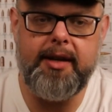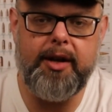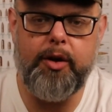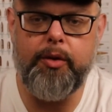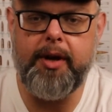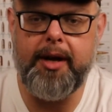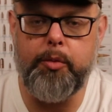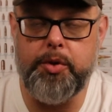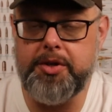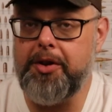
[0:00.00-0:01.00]

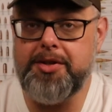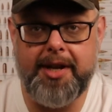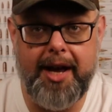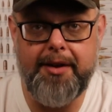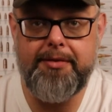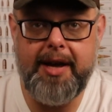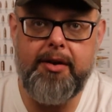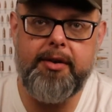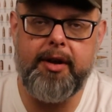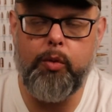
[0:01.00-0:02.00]
results that I've
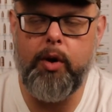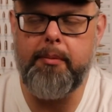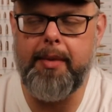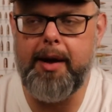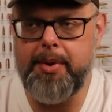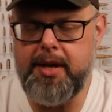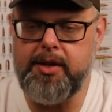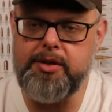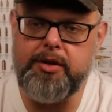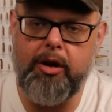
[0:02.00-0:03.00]
found and what my
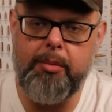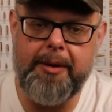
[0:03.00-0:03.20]
opinions are.